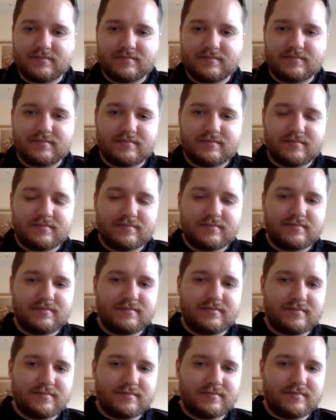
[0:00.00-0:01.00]

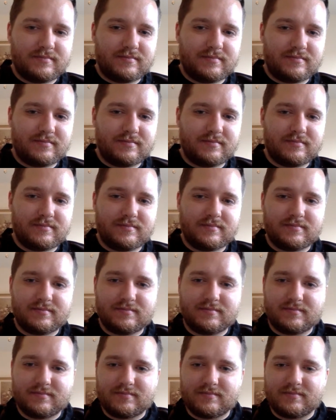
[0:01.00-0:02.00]

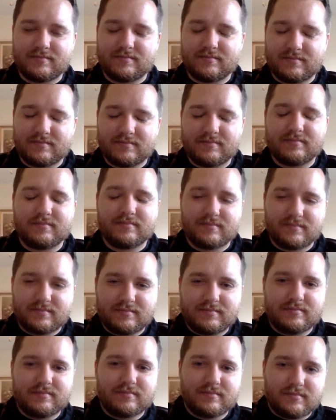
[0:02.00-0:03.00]

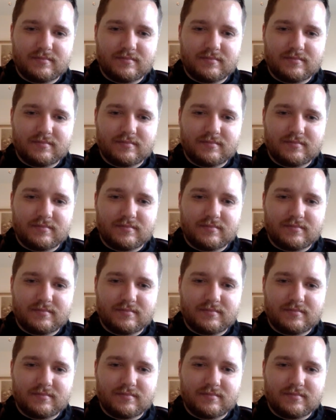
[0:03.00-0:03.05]
This person isn't speaking.